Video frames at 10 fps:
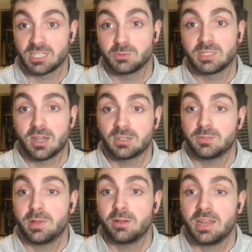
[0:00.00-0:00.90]
as we talked
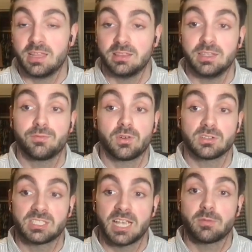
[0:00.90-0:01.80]
about in the
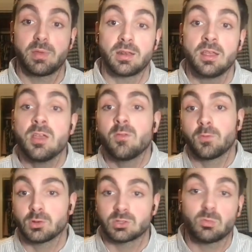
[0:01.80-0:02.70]
first segment,
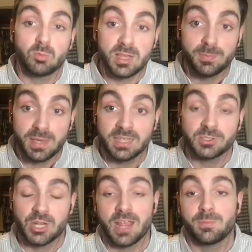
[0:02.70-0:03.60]
first repeat
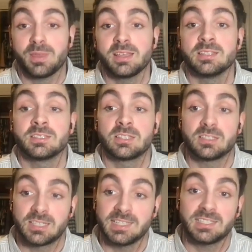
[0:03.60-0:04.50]
champions
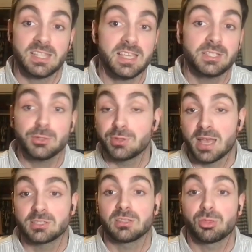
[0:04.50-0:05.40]
since the
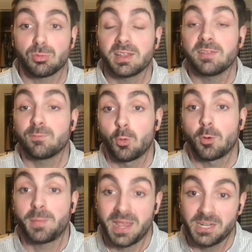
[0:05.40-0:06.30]
2003 4
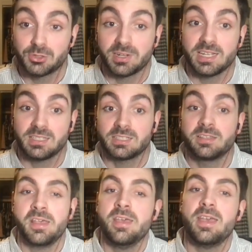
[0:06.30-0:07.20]
Patriots
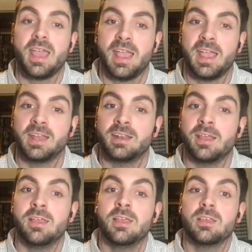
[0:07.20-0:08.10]

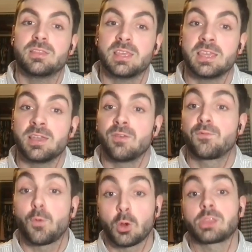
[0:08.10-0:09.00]
and the
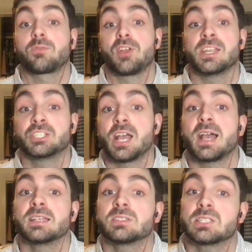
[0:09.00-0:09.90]
fourth
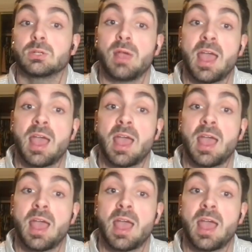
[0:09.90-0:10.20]
franchise to